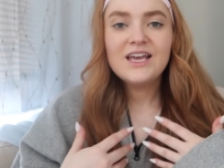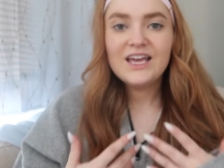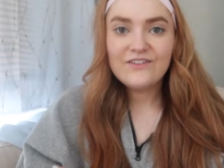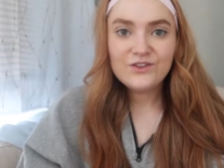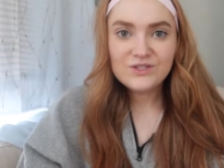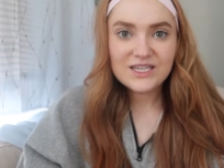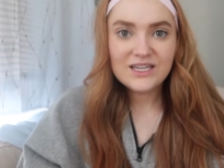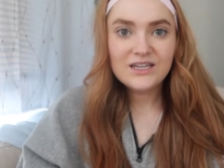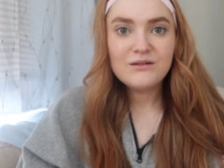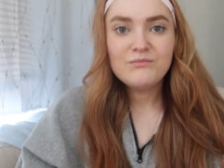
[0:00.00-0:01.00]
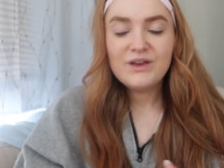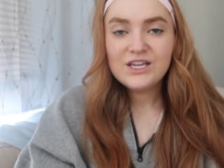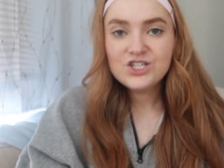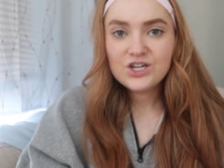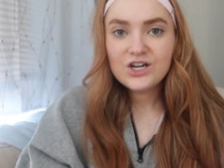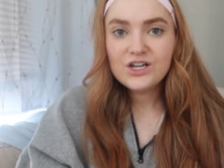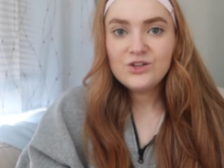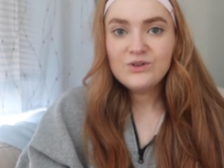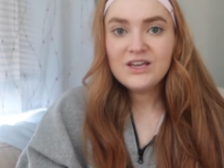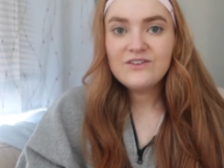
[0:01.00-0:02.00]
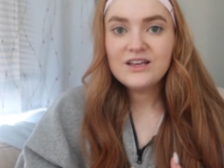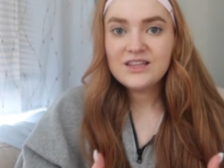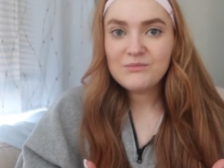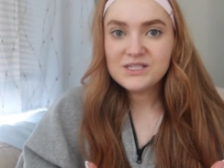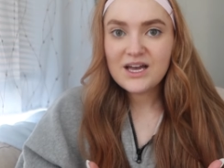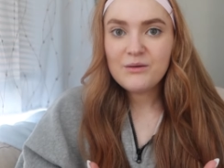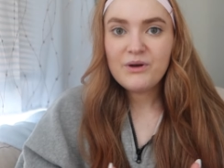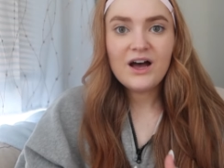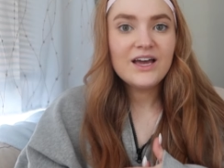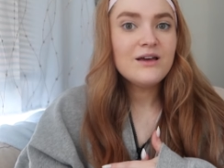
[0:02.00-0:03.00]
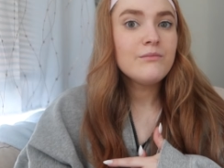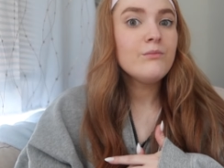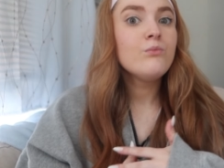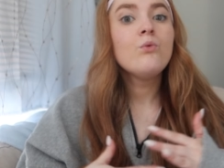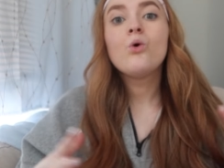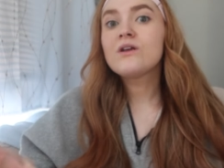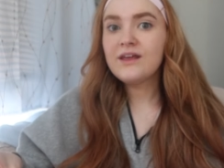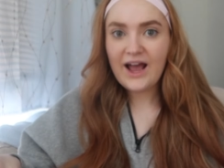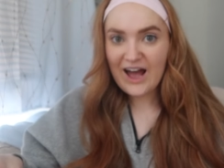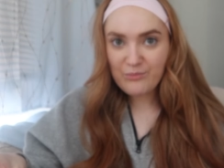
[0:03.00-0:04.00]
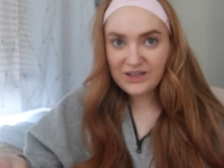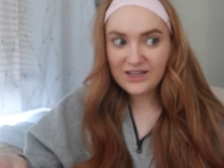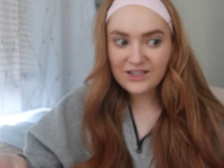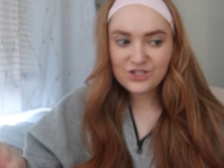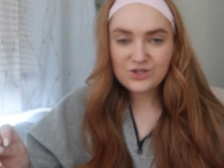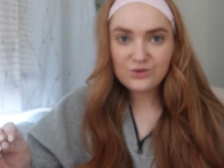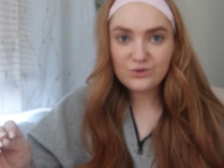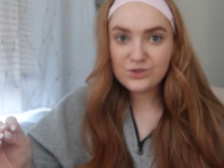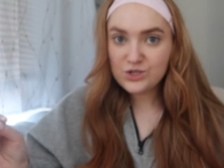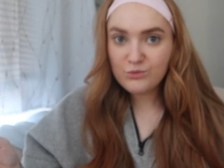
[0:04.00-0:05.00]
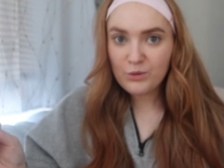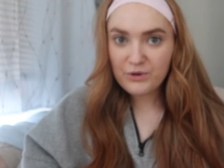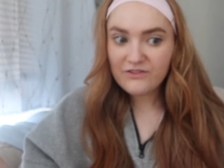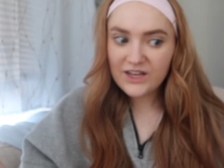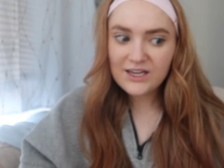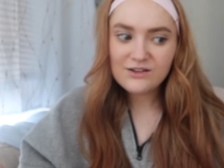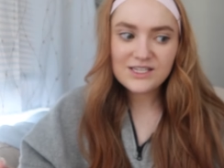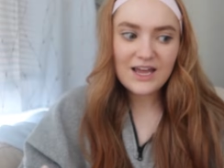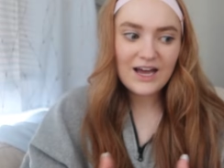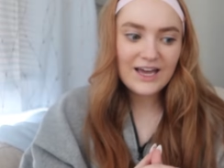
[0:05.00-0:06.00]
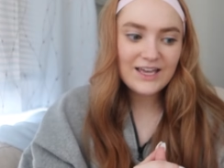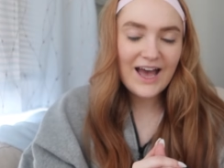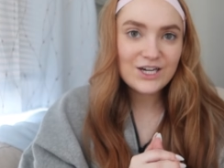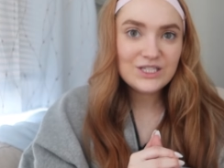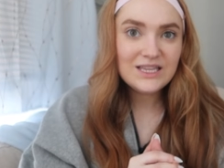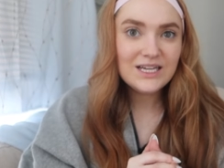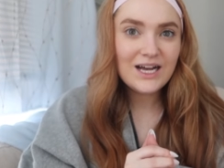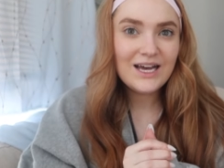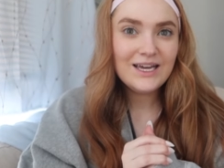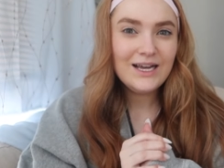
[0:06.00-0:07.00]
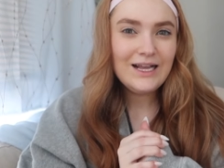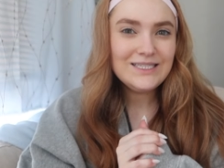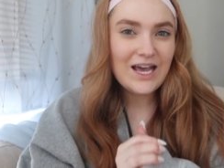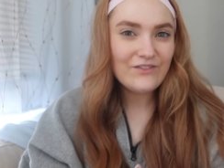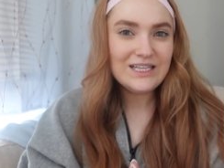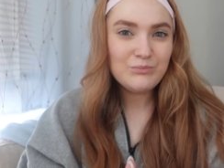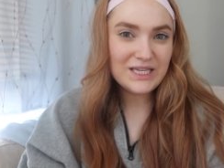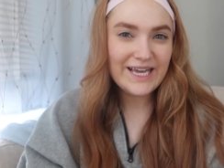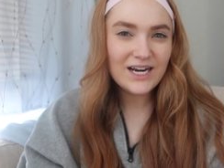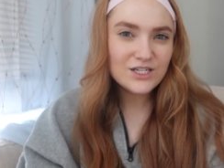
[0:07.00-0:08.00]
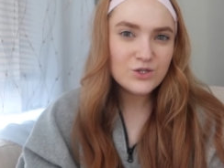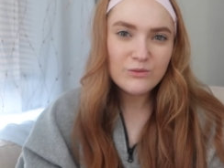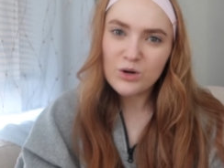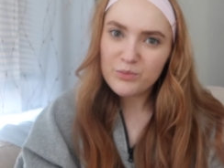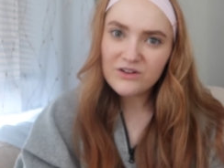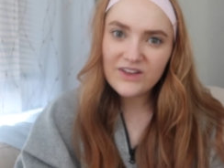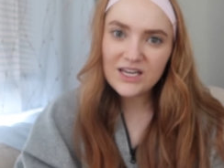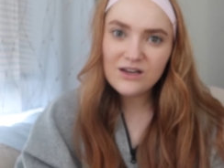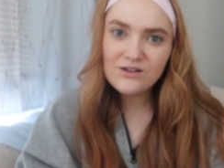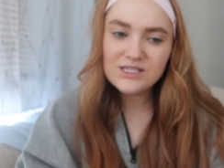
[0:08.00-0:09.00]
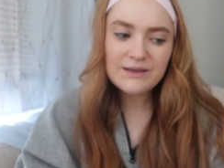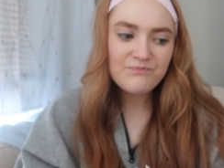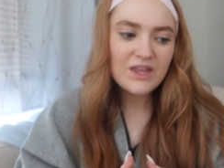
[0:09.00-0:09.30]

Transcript: If you did, make sure you give it a thumbs up. I am more than happy to do more book videos, and I actually think I definitely plan on doing more book videos,